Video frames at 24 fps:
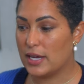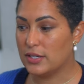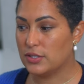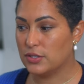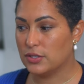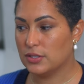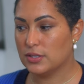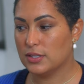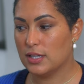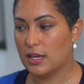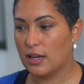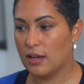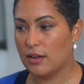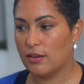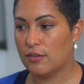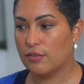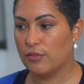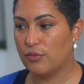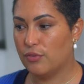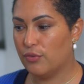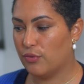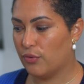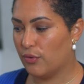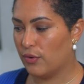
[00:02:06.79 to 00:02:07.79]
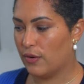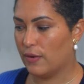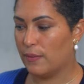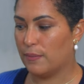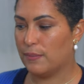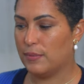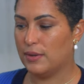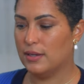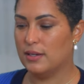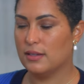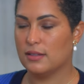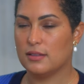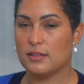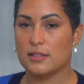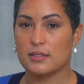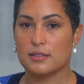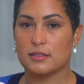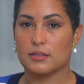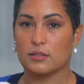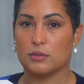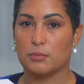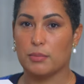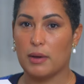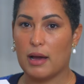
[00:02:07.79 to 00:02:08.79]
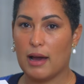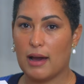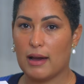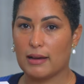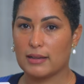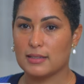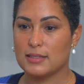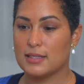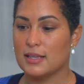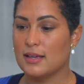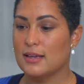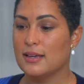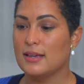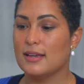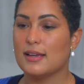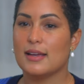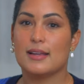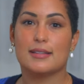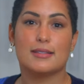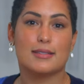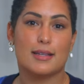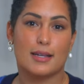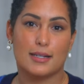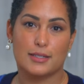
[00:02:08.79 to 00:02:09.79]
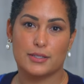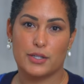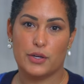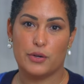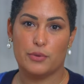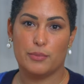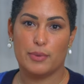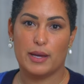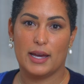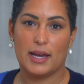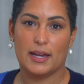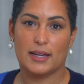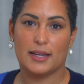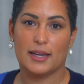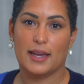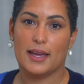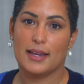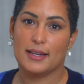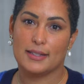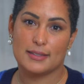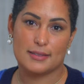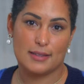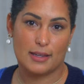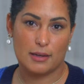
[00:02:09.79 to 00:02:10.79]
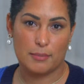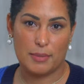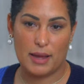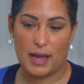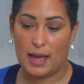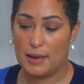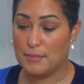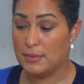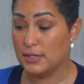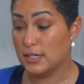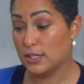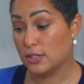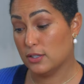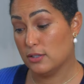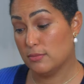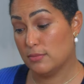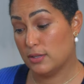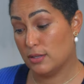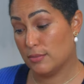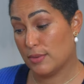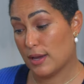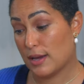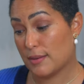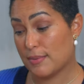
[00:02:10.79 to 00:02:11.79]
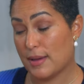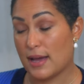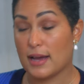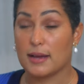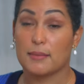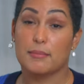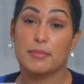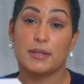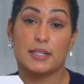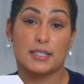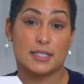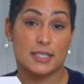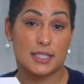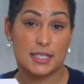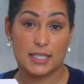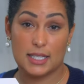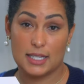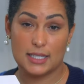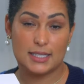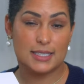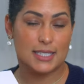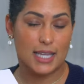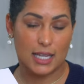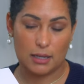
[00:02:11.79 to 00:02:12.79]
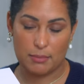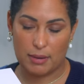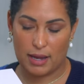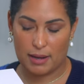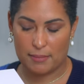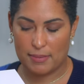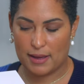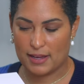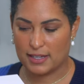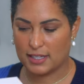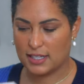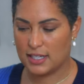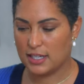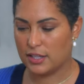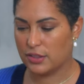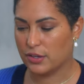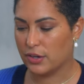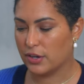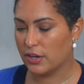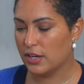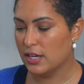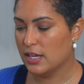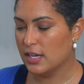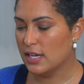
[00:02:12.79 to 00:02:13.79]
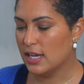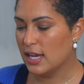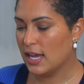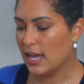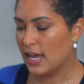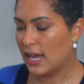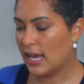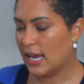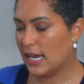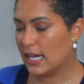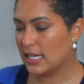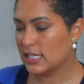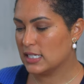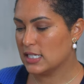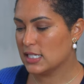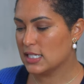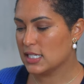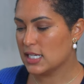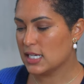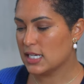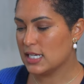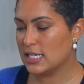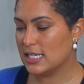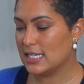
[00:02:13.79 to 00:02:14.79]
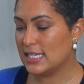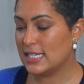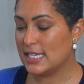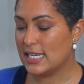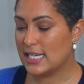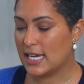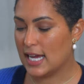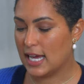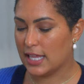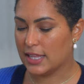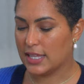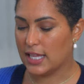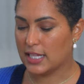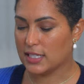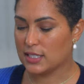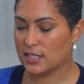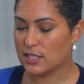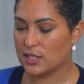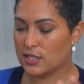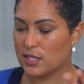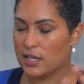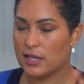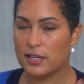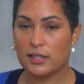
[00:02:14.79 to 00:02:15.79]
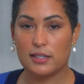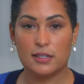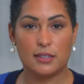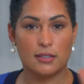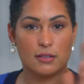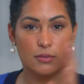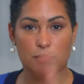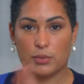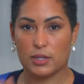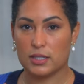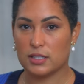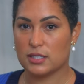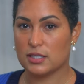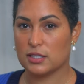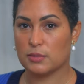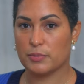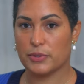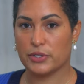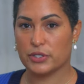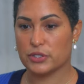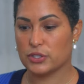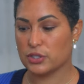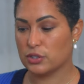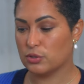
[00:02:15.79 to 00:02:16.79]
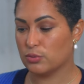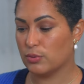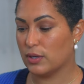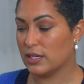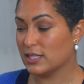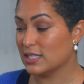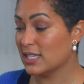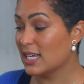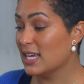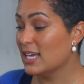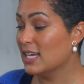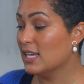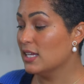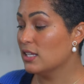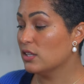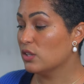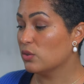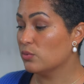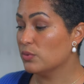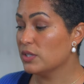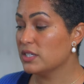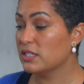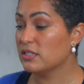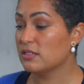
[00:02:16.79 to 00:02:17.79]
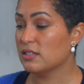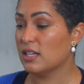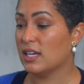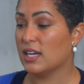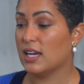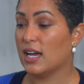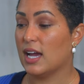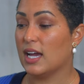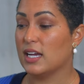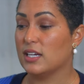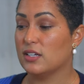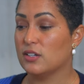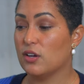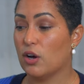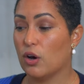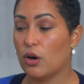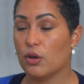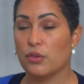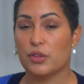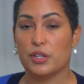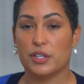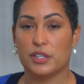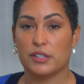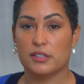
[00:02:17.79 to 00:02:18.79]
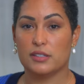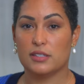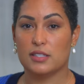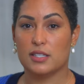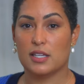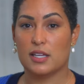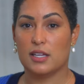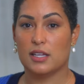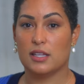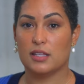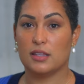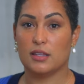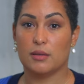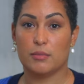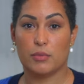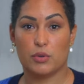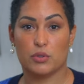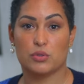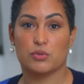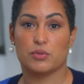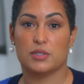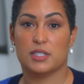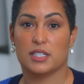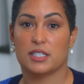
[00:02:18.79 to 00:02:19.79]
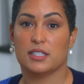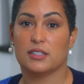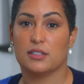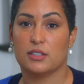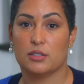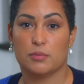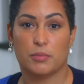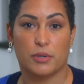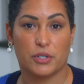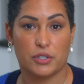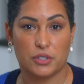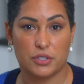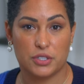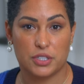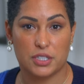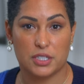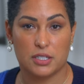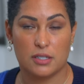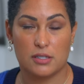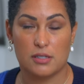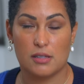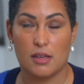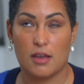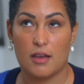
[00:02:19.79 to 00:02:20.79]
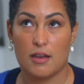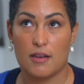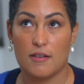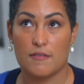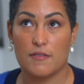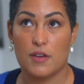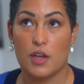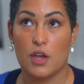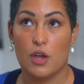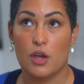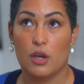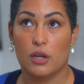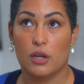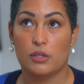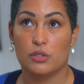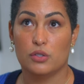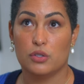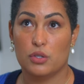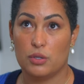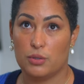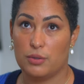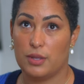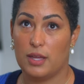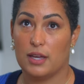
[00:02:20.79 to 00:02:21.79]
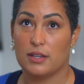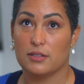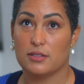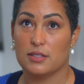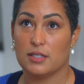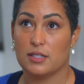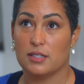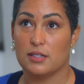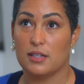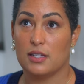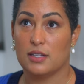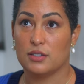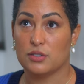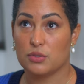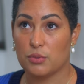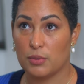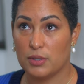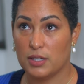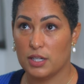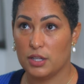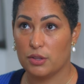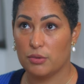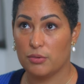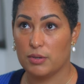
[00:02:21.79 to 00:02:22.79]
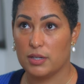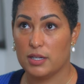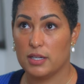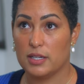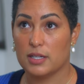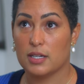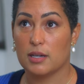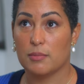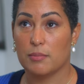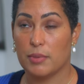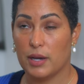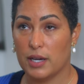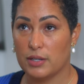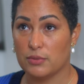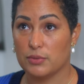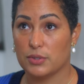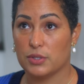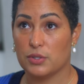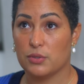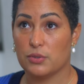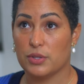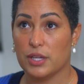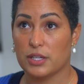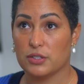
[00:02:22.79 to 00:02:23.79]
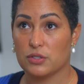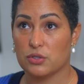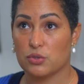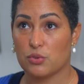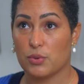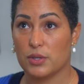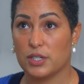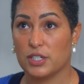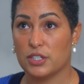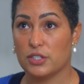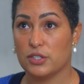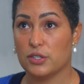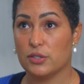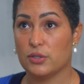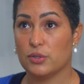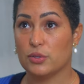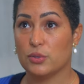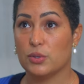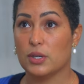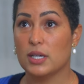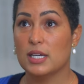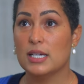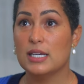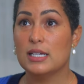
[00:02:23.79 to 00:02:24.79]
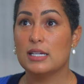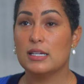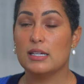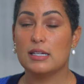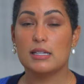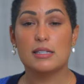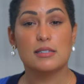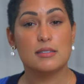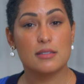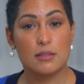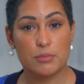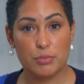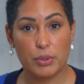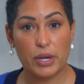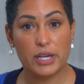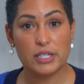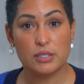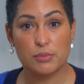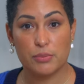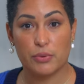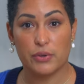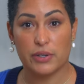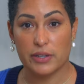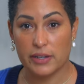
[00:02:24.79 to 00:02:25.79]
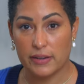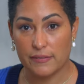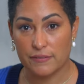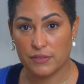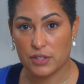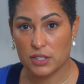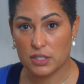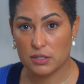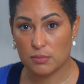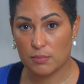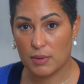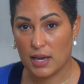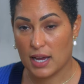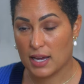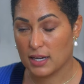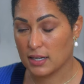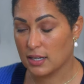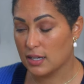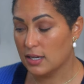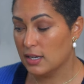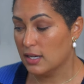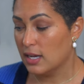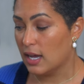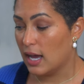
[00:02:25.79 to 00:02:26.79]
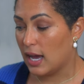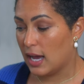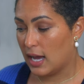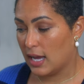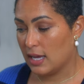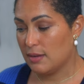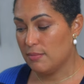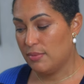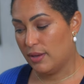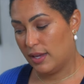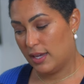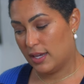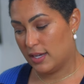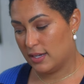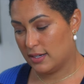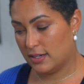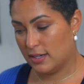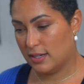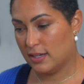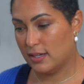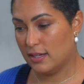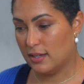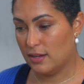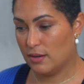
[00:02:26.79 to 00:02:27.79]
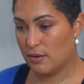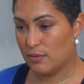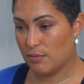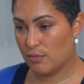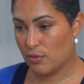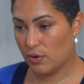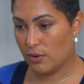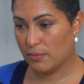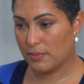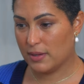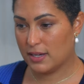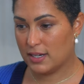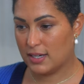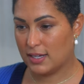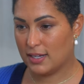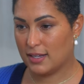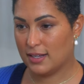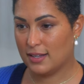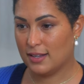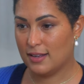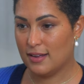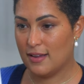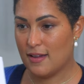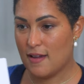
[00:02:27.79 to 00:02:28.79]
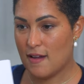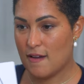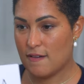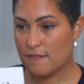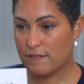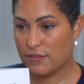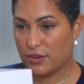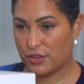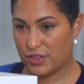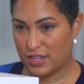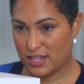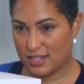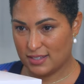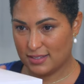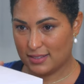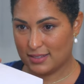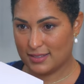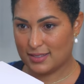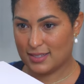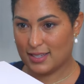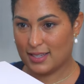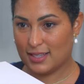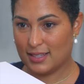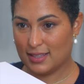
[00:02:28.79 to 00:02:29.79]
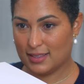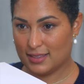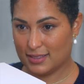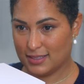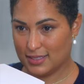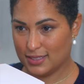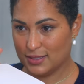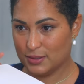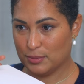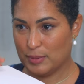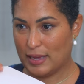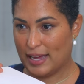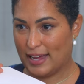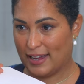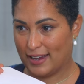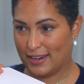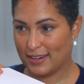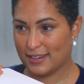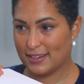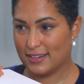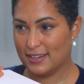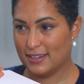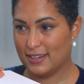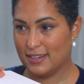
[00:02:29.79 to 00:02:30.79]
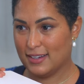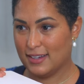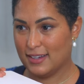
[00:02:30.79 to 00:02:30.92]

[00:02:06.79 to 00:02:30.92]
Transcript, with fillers: as you can tell from this little box, it's not a tote bag and it's not a bag. I mean, it could be a backpack, but it's, it's not a backpack either. And yeah, that's what this purchase was. The reason that I call this the most ridiculous purchase of 2023 combined with 2022 is the price point of this bag. I paid more money for this little bag